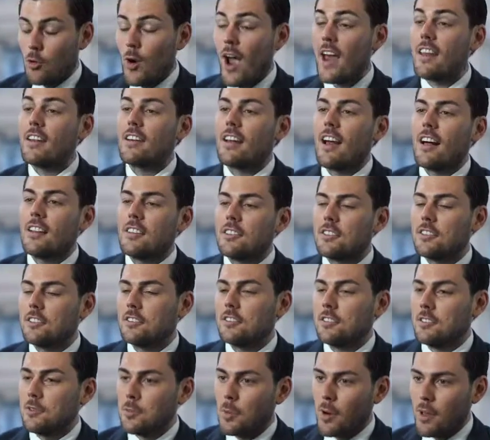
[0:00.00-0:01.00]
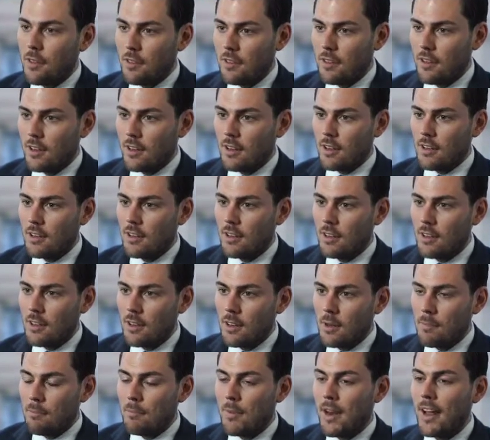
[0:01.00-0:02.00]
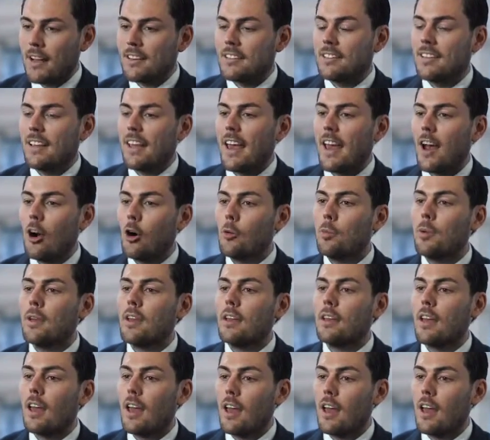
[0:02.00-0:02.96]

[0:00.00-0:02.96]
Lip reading: Great analysis is one thing, but actually helping